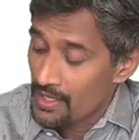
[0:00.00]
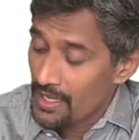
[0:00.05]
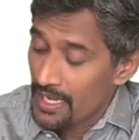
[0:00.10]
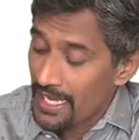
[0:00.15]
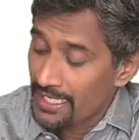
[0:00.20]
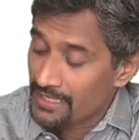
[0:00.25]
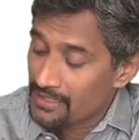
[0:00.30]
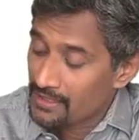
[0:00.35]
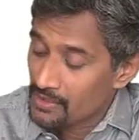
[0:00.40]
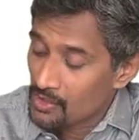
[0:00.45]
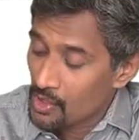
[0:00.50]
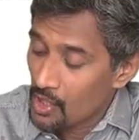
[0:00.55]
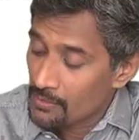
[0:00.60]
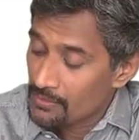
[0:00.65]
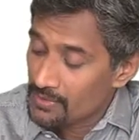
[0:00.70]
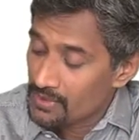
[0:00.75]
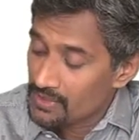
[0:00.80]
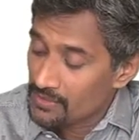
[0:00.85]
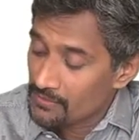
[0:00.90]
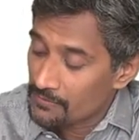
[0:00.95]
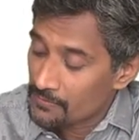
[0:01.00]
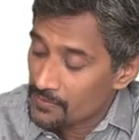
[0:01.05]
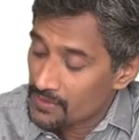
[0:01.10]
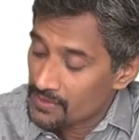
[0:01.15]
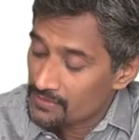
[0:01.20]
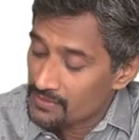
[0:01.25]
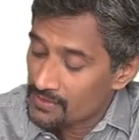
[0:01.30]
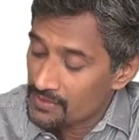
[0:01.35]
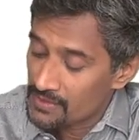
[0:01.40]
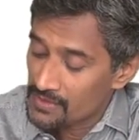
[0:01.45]
and the common
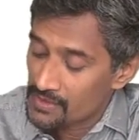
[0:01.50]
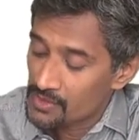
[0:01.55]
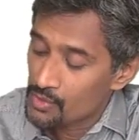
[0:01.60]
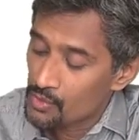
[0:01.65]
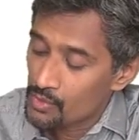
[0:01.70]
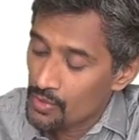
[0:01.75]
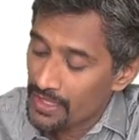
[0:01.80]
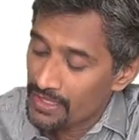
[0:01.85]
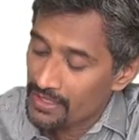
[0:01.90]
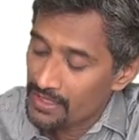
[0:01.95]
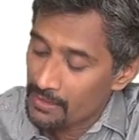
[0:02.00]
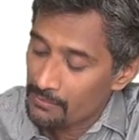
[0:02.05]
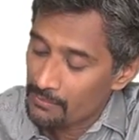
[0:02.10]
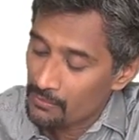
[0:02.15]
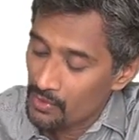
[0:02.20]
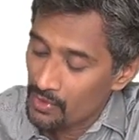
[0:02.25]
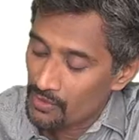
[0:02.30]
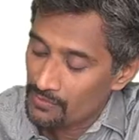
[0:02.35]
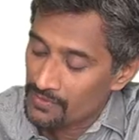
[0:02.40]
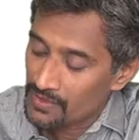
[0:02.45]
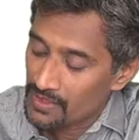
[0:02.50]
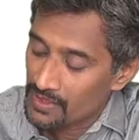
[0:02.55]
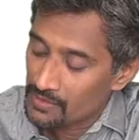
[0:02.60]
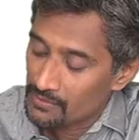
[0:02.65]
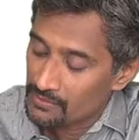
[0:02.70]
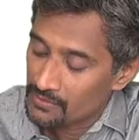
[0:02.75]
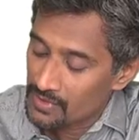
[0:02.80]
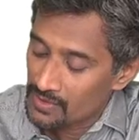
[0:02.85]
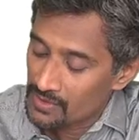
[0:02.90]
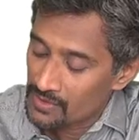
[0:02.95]
difference is 2 and number of
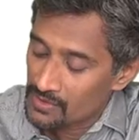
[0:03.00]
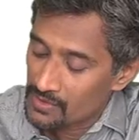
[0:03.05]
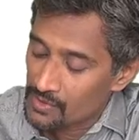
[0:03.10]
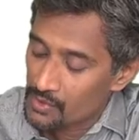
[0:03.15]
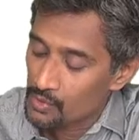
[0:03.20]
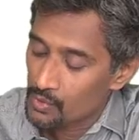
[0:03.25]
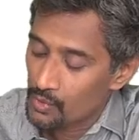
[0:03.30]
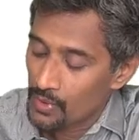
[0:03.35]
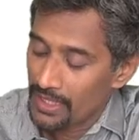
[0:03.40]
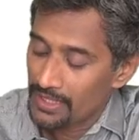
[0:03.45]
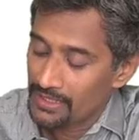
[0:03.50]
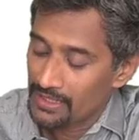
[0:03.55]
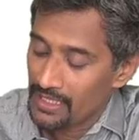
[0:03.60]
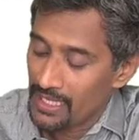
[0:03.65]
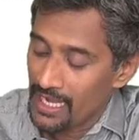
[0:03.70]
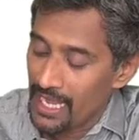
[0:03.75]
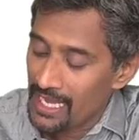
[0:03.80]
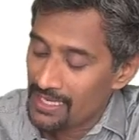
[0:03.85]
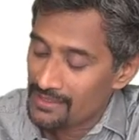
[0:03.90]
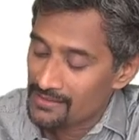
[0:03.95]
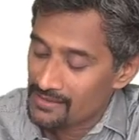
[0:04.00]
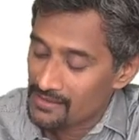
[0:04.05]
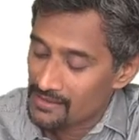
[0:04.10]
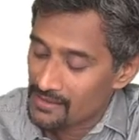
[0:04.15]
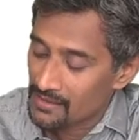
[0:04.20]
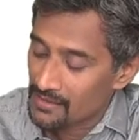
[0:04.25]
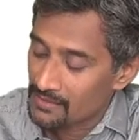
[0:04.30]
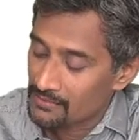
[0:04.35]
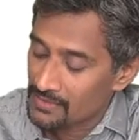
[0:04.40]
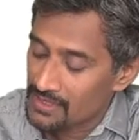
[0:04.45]
terms is 2 and the last
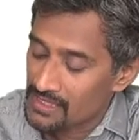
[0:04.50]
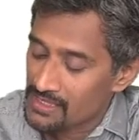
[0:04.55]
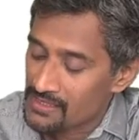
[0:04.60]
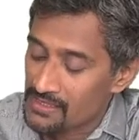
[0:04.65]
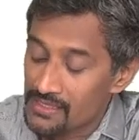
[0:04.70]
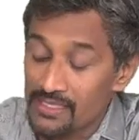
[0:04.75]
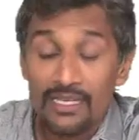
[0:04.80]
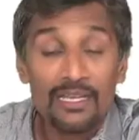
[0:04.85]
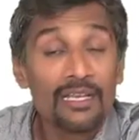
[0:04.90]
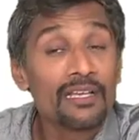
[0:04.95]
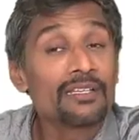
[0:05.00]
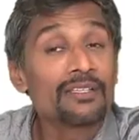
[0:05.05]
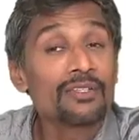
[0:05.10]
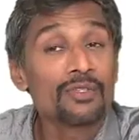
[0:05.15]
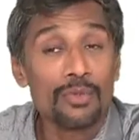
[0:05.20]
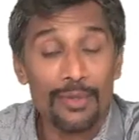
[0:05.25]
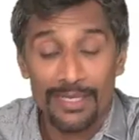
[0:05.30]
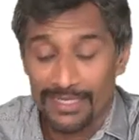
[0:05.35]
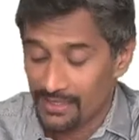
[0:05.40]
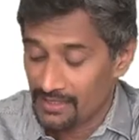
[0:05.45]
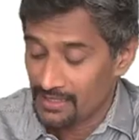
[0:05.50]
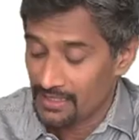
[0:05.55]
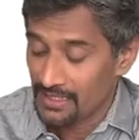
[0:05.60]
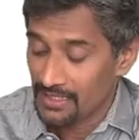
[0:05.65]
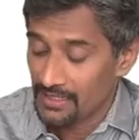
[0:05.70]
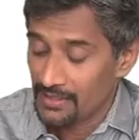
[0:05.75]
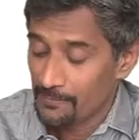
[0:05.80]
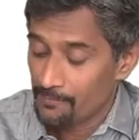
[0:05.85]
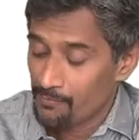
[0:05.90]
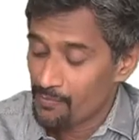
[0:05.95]
term is 20.
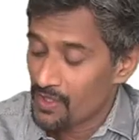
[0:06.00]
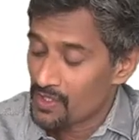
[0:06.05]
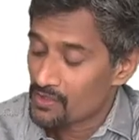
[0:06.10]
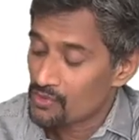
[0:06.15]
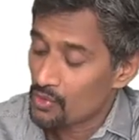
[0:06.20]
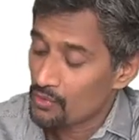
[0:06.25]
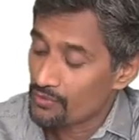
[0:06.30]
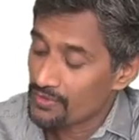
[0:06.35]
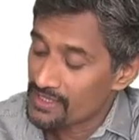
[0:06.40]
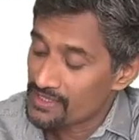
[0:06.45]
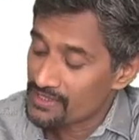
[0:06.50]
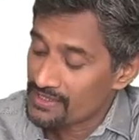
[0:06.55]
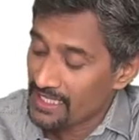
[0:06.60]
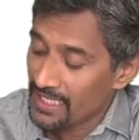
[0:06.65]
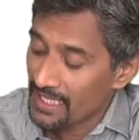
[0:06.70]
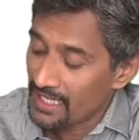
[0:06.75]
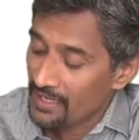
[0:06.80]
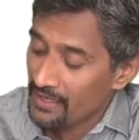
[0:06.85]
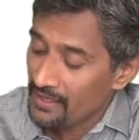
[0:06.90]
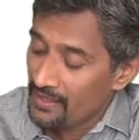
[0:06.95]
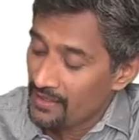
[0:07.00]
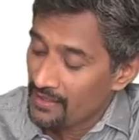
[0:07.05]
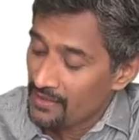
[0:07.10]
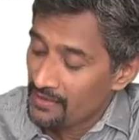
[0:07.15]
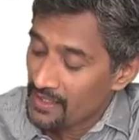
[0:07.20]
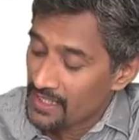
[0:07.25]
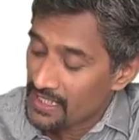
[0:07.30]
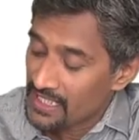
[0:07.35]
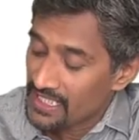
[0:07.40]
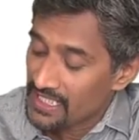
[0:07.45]
So, we say
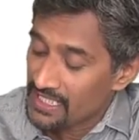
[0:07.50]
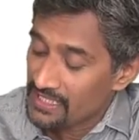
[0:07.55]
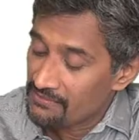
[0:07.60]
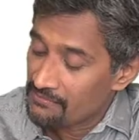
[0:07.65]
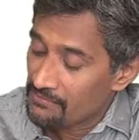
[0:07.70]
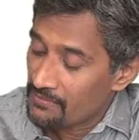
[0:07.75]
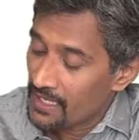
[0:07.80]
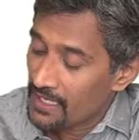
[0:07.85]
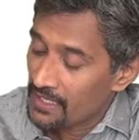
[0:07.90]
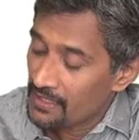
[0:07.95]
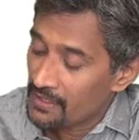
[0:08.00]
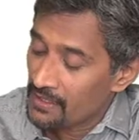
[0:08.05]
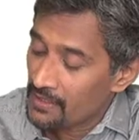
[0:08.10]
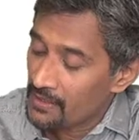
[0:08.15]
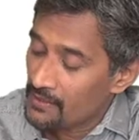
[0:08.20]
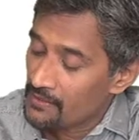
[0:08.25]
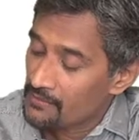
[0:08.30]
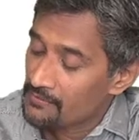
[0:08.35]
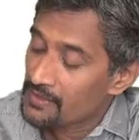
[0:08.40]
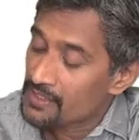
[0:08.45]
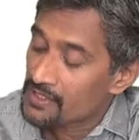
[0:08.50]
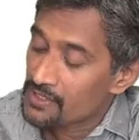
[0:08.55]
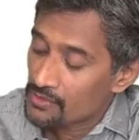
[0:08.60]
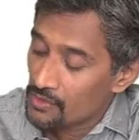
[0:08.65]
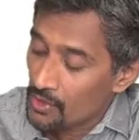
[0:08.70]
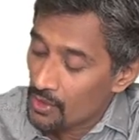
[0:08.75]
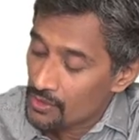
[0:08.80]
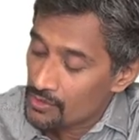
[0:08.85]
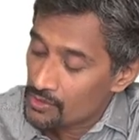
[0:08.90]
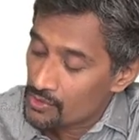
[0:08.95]
T1, which is
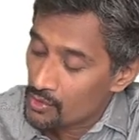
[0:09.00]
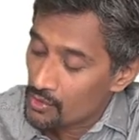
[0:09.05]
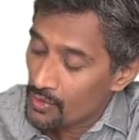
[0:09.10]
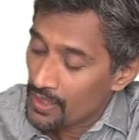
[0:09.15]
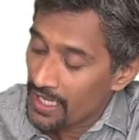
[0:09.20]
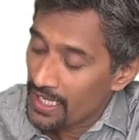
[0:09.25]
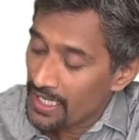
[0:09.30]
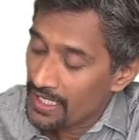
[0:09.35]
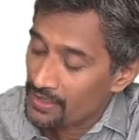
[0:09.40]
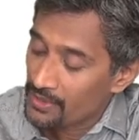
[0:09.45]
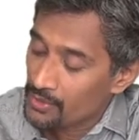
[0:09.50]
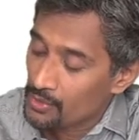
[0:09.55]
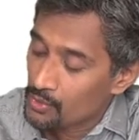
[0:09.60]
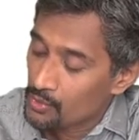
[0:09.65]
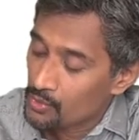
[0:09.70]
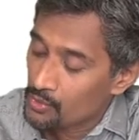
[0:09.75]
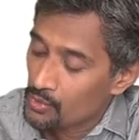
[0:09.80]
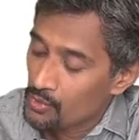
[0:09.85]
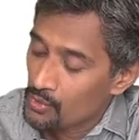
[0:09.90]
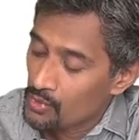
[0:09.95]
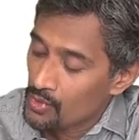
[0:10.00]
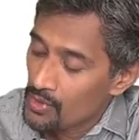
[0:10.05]
also A2,